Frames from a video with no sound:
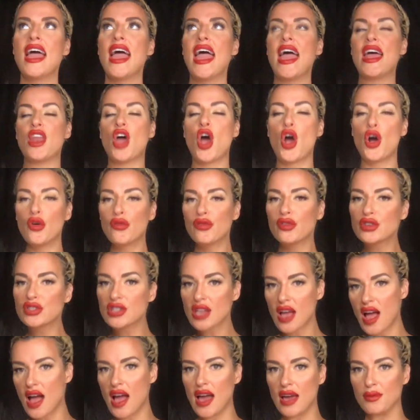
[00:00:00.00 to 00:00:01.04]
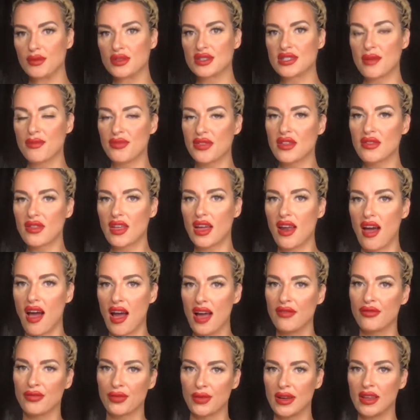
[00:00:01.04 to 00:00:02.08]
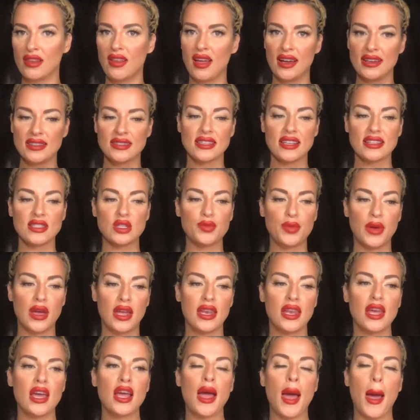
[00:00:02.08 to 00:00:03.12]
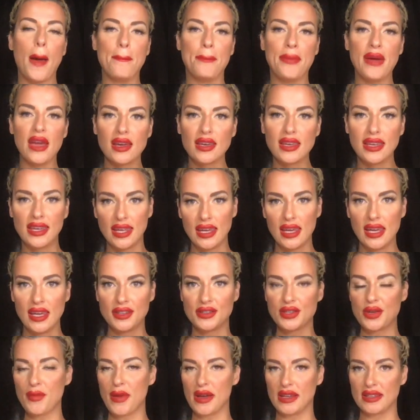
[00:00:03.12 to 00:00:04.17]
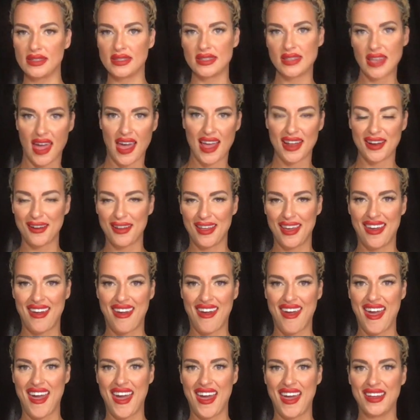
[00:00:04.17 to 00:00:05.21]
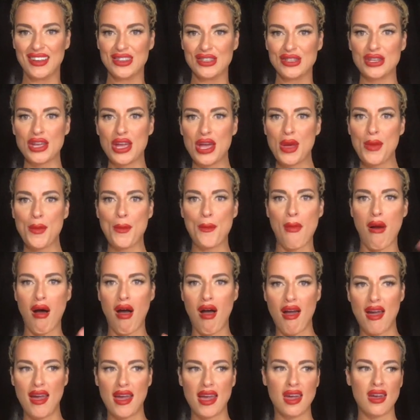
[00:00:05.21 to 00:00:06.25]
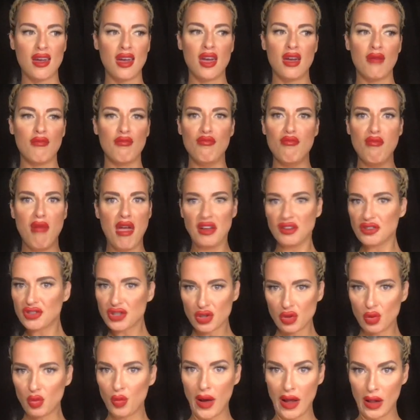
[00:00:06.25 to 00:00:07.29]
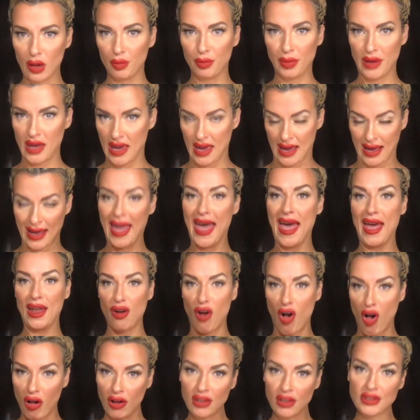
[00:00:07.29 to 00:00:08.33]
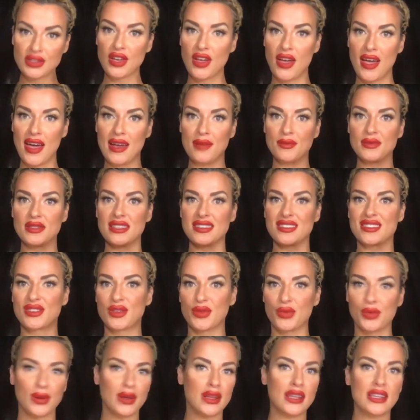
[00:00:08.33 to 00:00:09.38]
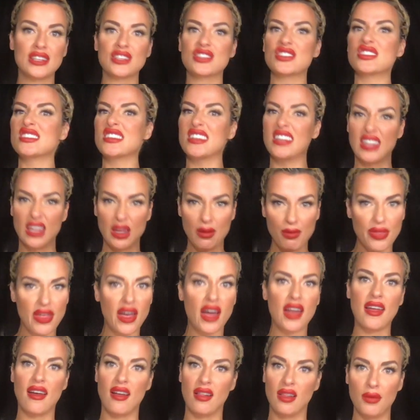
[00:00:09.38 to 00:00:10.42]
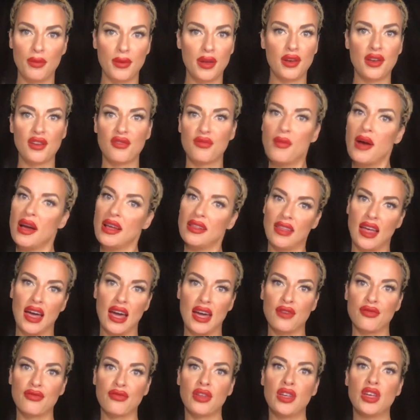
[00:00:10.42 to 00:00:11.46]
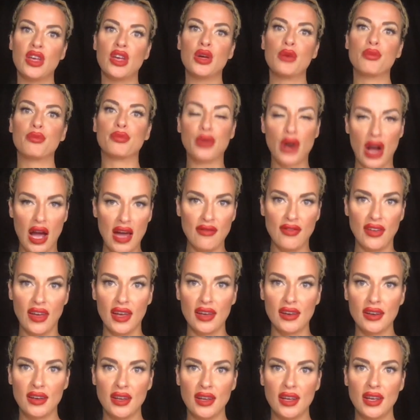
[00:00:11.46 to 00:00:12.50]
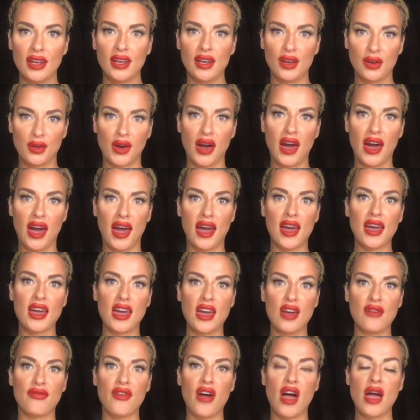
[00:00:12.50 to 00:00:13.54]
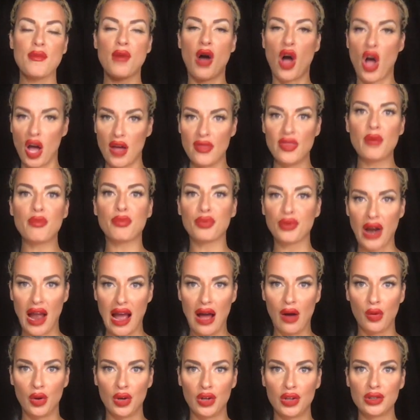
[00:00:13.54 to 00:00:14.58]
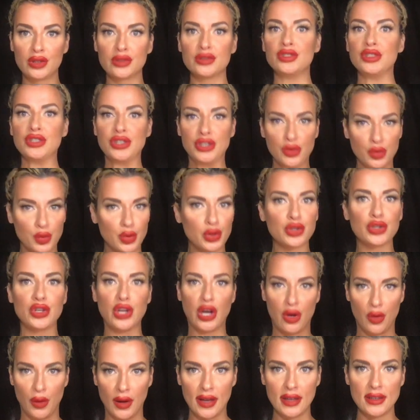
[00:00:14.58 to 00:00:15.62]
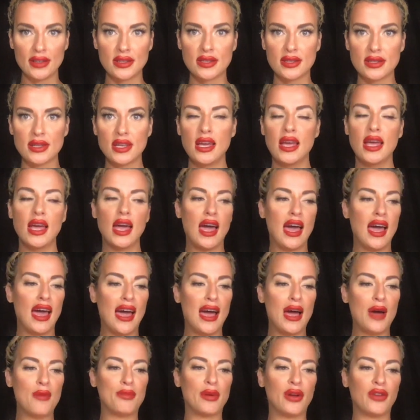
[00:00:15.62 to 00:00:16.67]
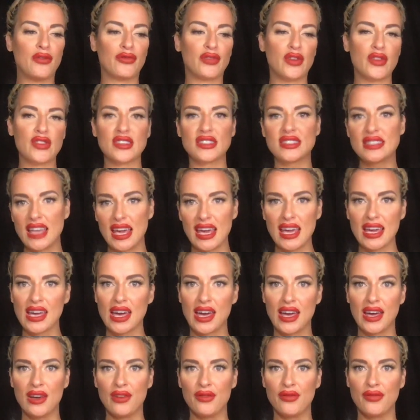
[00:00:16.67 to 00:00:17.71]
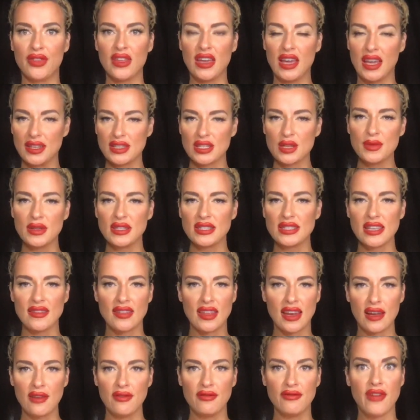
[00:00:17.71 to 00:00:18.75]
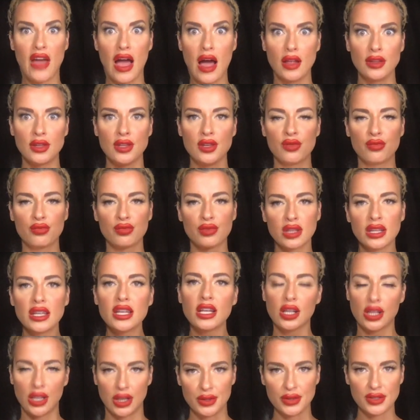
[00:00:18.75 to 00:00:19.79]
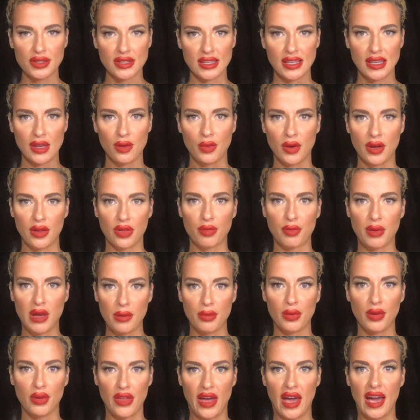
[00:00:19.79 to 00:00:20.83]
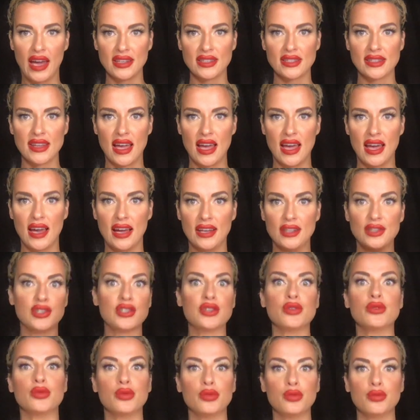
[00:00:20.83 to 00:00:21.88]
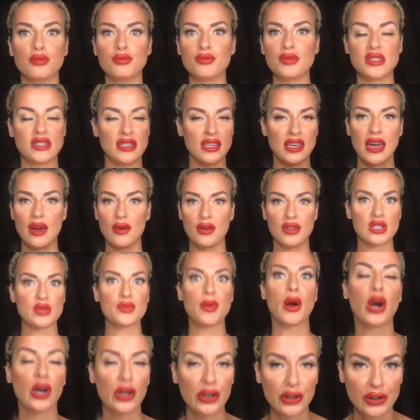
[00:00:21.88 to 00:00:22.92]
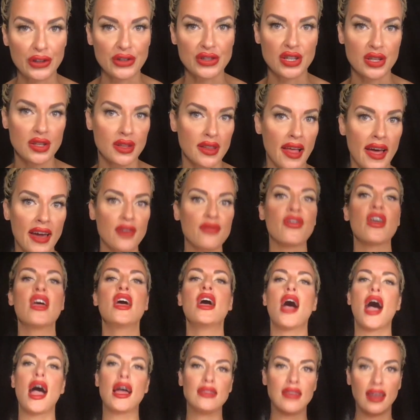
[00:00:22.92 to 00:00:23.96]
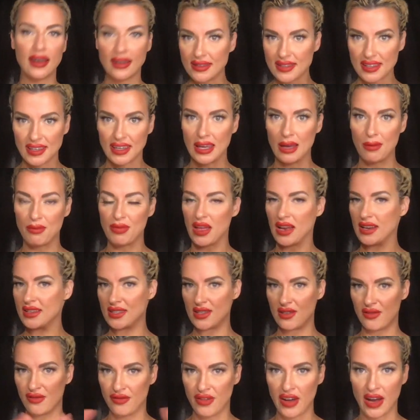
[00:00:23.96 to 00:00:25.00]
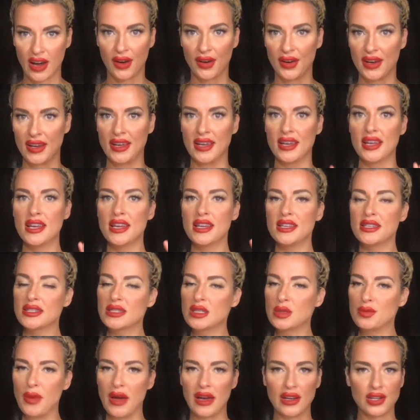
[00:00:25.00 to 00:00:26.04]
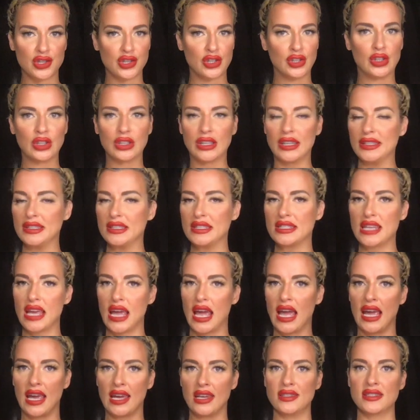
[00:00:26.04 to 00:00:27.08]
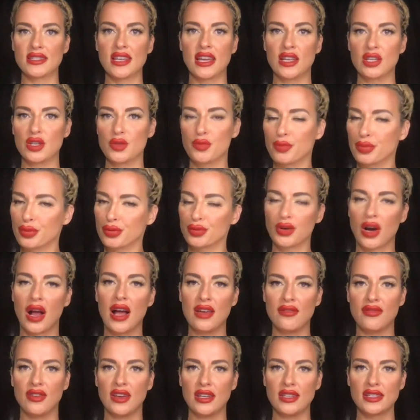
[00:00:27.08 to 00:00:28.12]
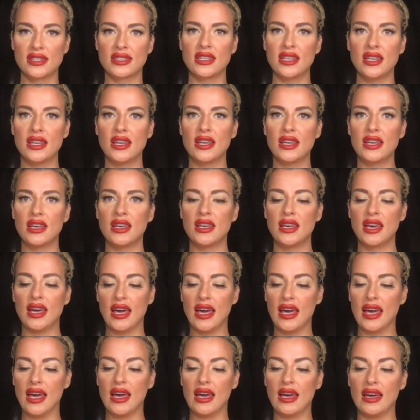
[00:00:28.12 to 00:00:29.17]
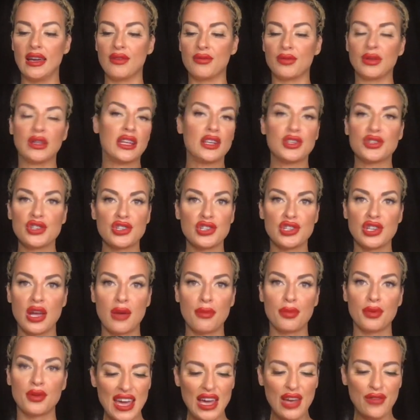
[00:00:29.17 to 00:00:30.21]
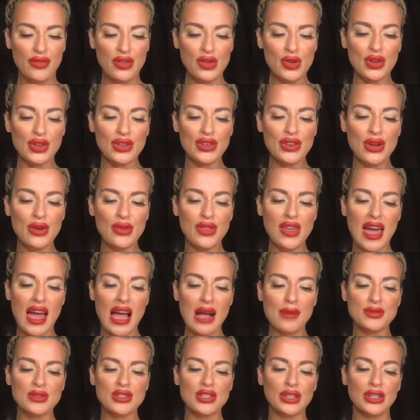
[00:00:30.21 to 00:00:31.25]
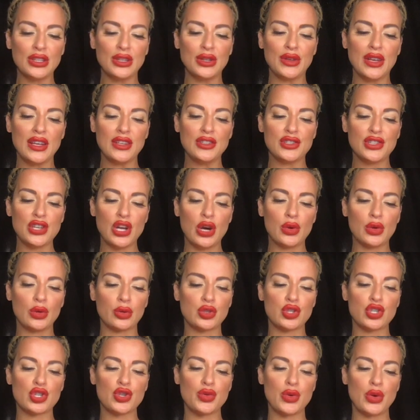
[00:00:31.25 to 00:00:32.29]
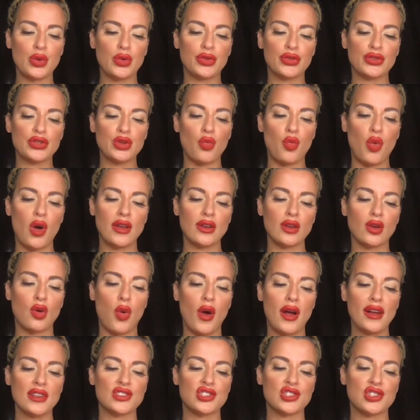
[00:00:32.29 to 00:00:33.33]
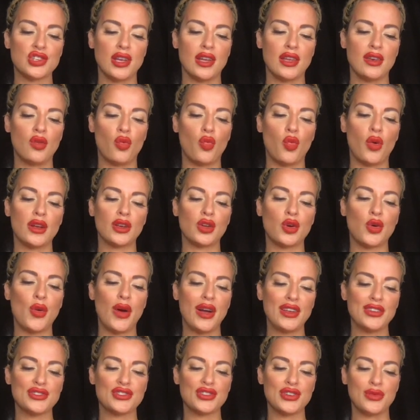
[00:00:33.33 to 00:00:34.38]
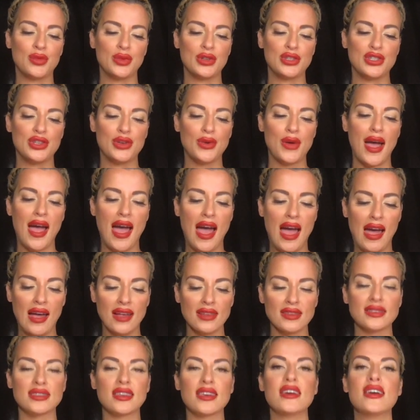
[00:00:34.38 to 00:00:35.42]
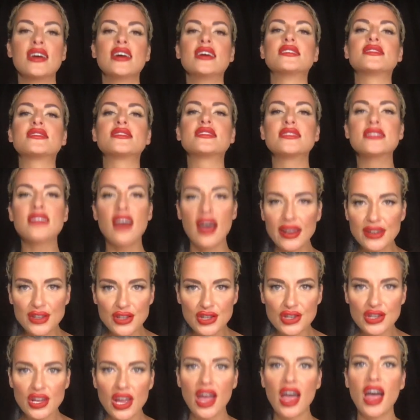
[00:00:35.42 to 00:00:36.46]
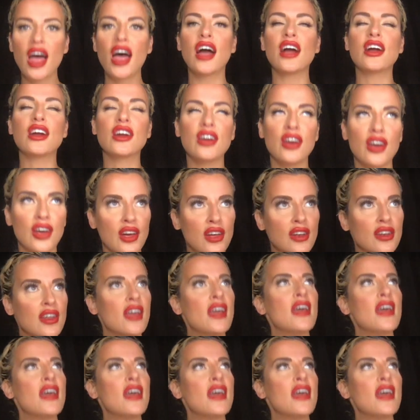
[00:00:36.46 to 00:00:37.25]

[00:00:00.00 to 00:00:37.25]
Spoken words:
And over time, something that I've realized that's been a big key to my sanity and my mental well-being at all times is to really just keep that element of my life private. Okay? If I'm on the prowl, you will know it. But for the sake of the intimacy that I value really closely with people that I do seek out as partners in life, I like to keep that as a very special, contained, and private relationship. If you could know the absolute and total truth to one question, what question would you ask? Such a good